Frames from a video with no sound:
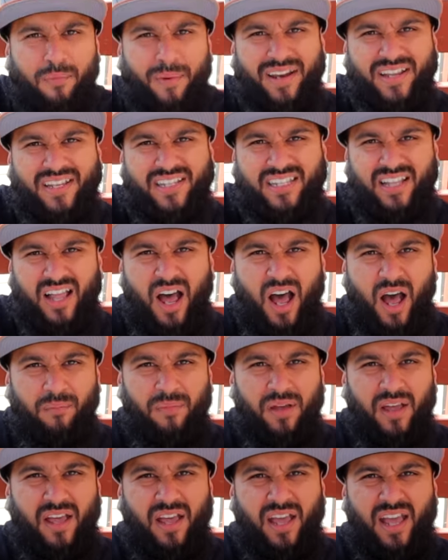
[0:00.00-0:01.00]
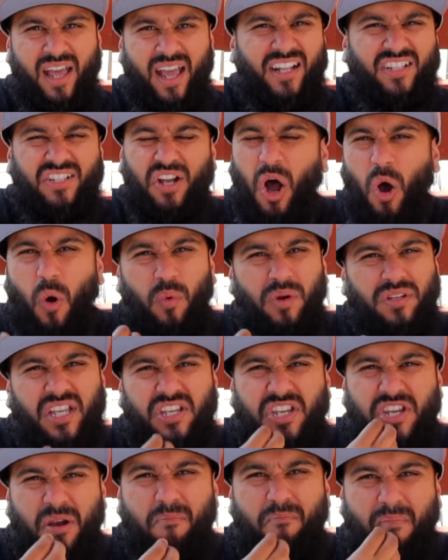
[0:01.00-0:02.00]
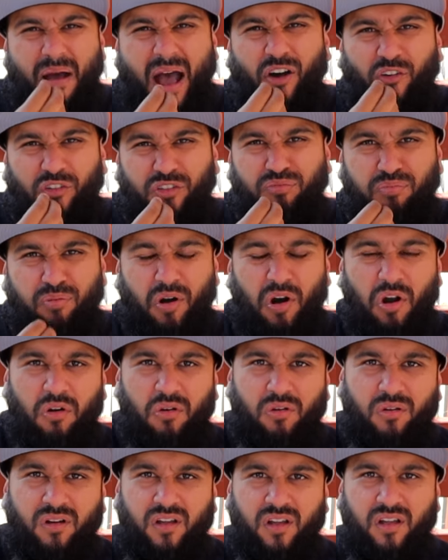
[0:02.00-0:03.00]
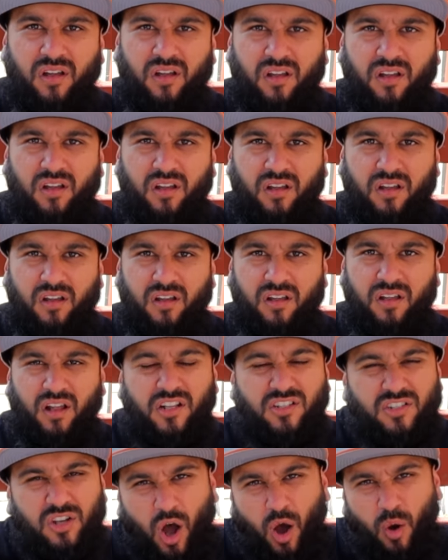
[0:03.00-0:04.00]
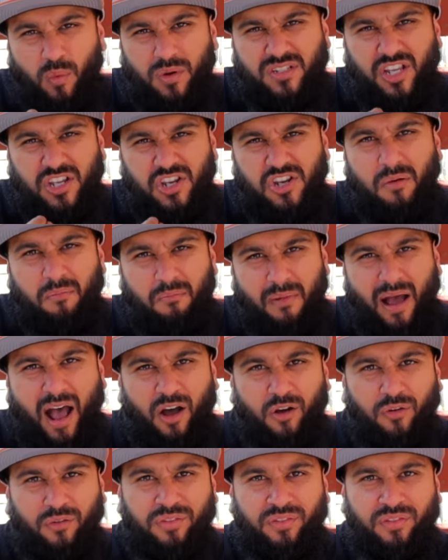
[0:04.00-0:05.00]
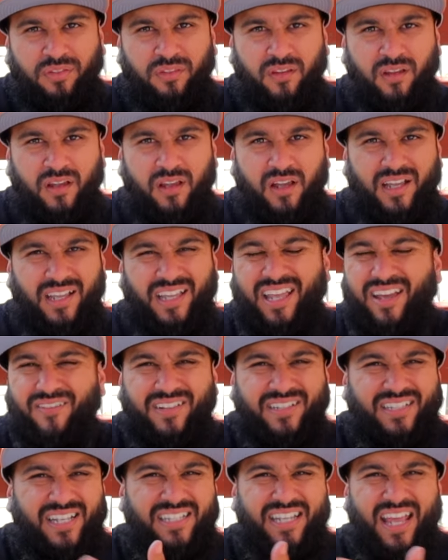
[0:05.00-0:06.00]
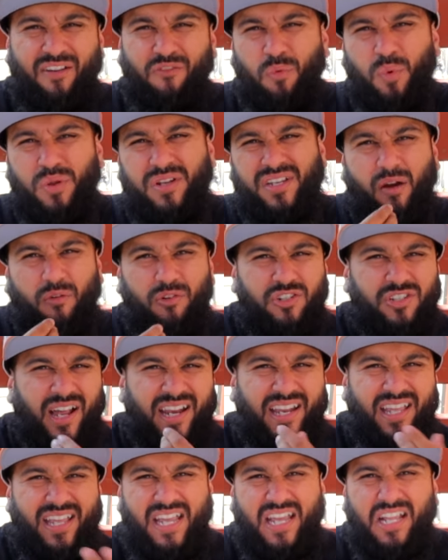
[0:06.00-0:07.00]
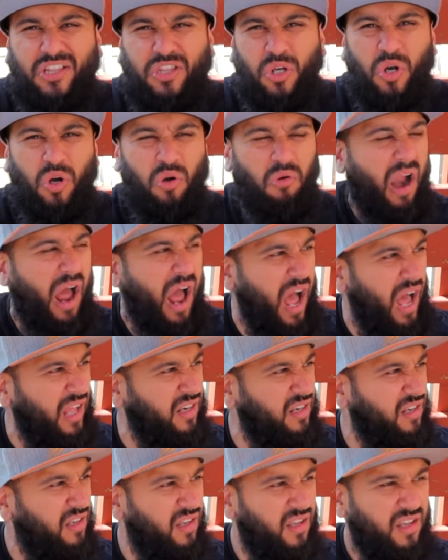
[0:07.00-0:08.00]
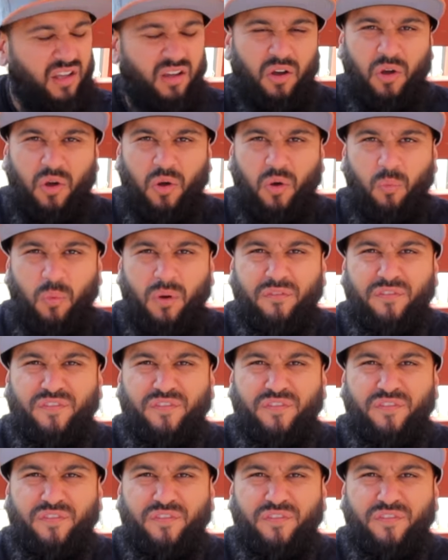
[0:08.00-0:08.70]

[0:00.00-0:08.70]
about Islam. It's always in your mouth, bro. It's always in your mouth. Give it to David Wood. Y'all were trying to eat the Quran? What